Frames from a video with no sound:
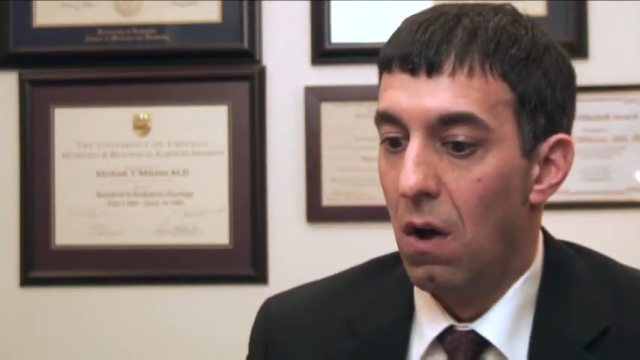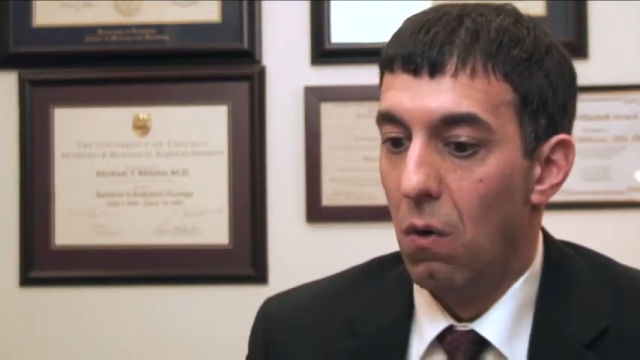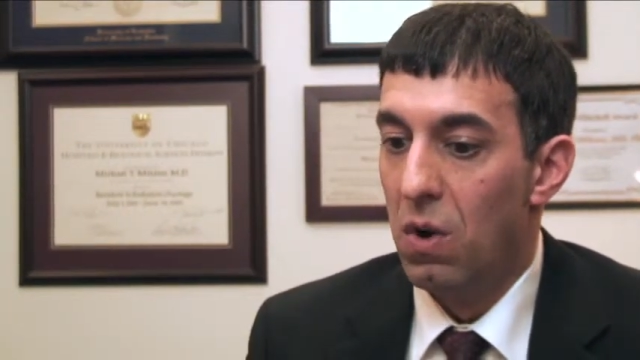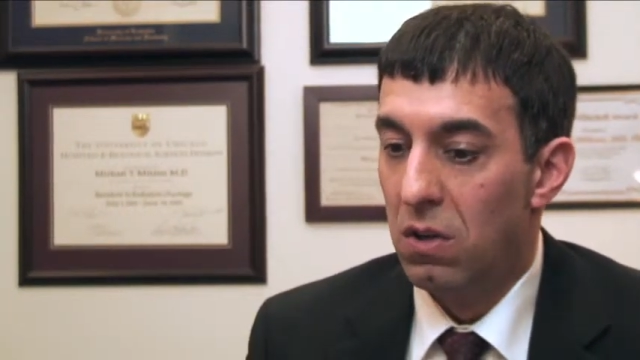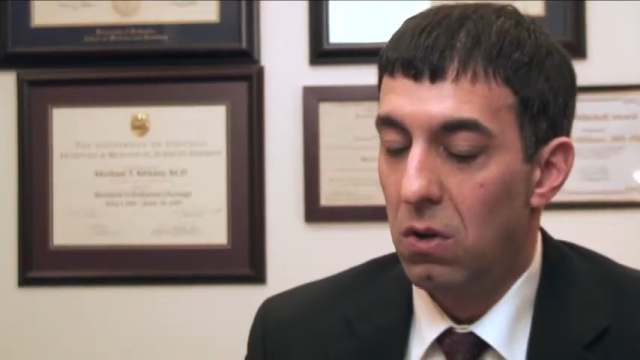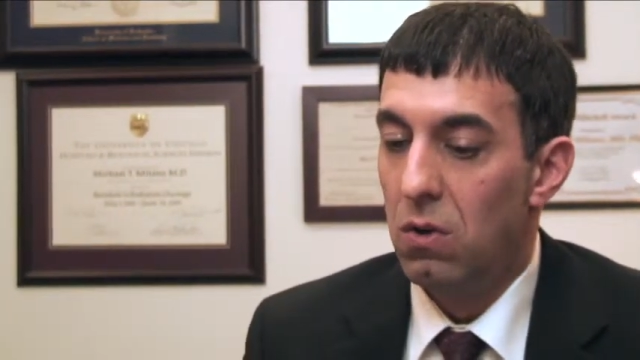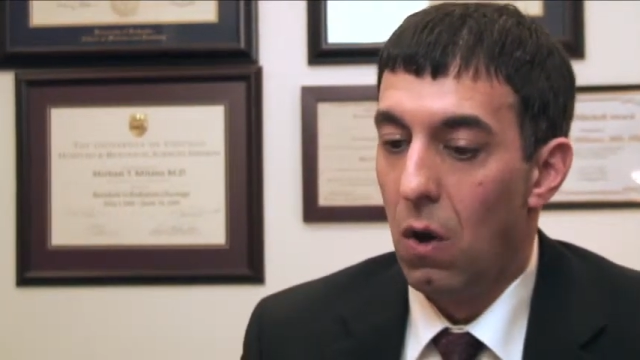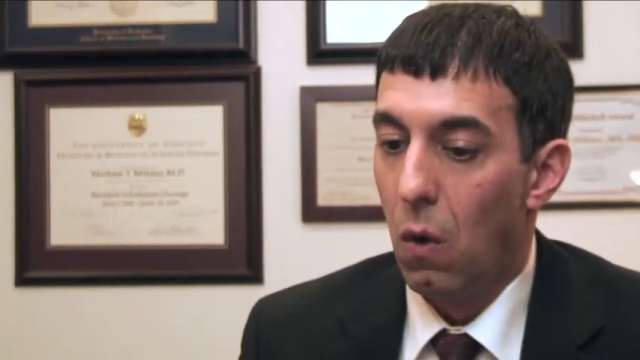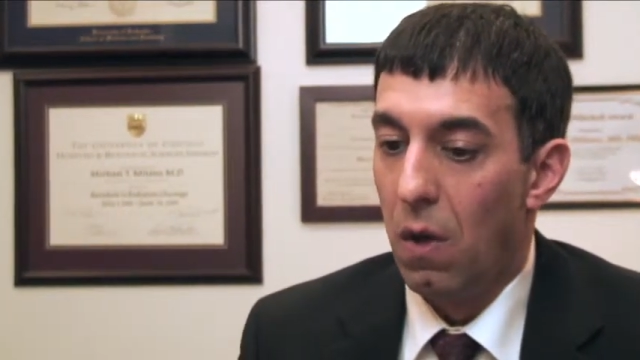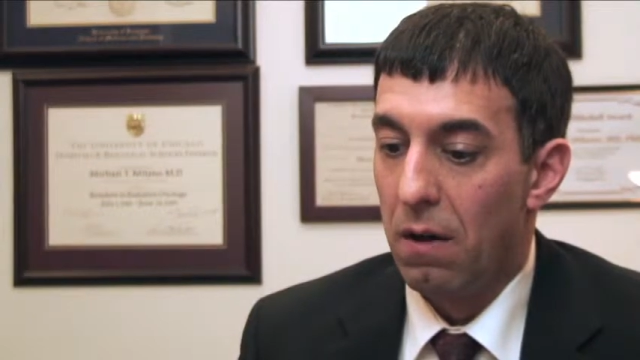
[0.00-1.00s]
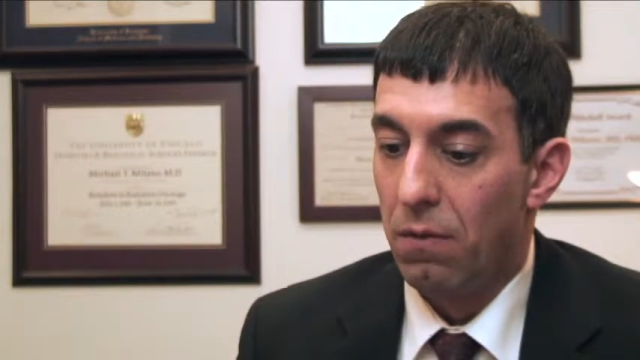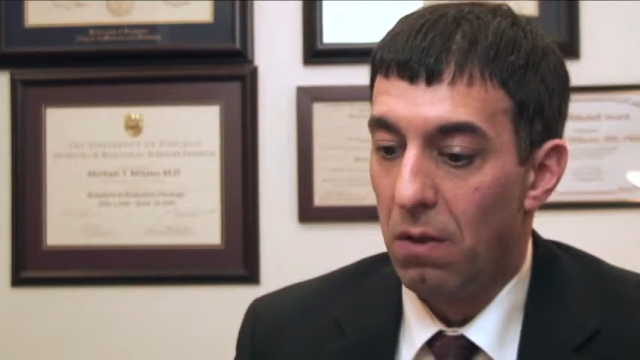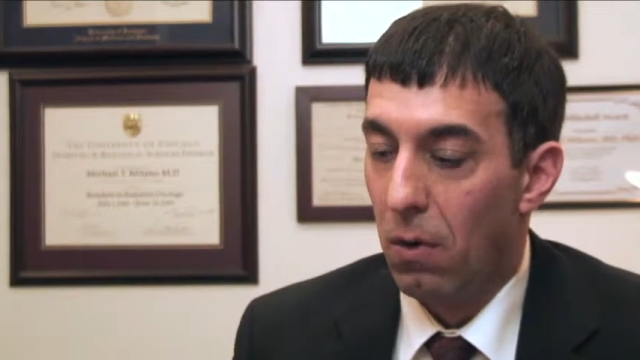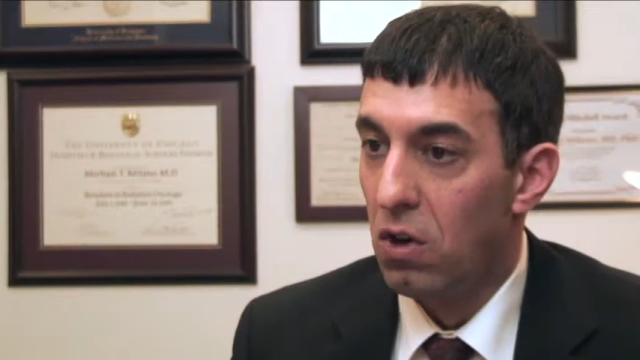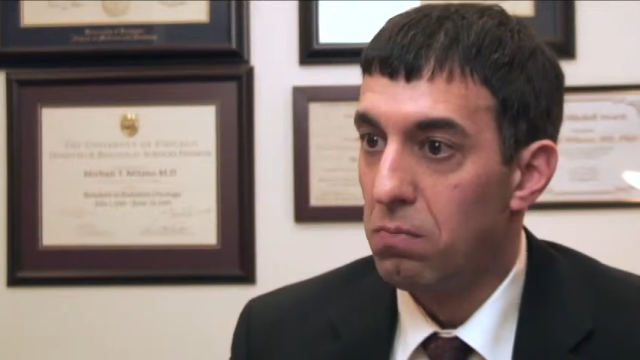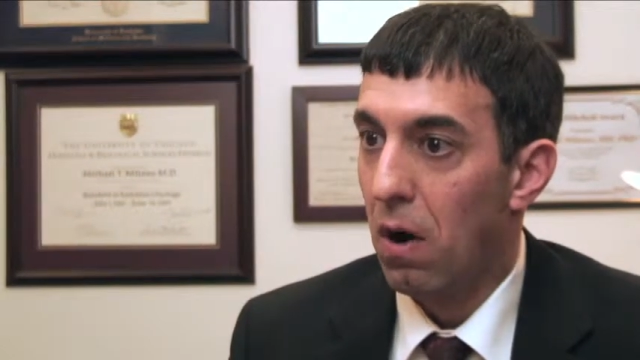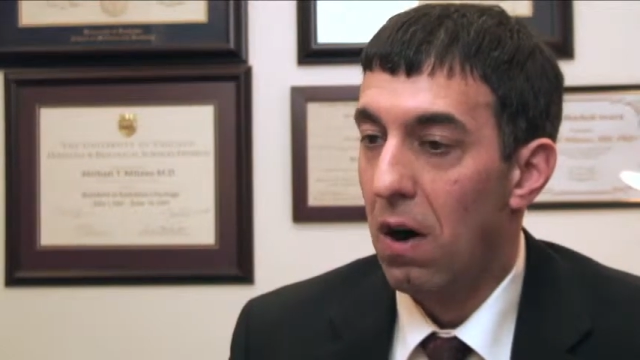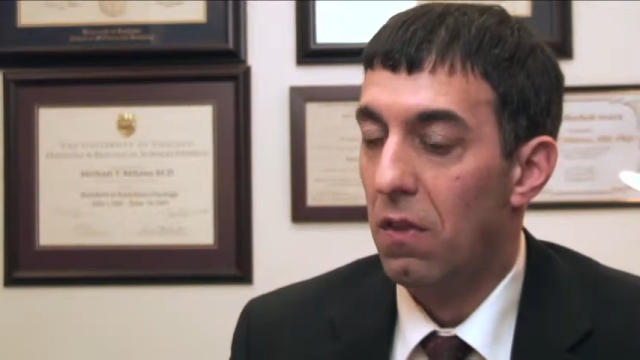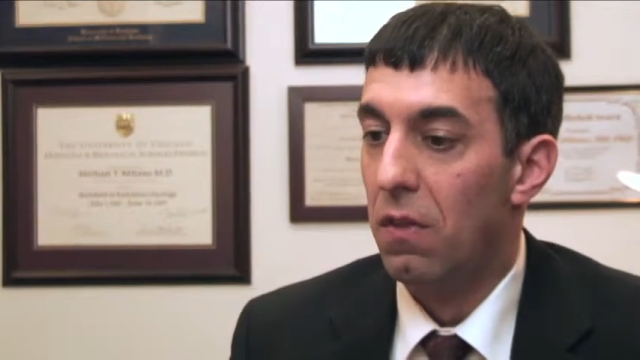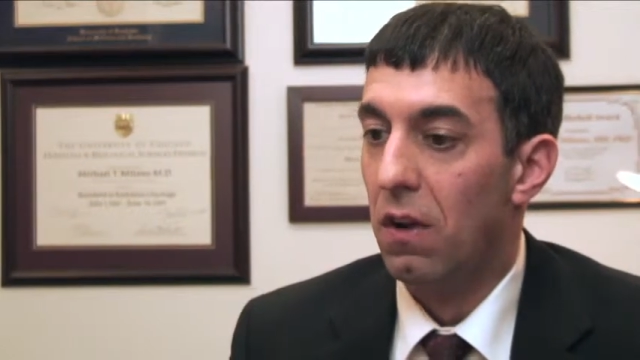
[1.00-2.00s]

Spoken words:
We do know that for the most part,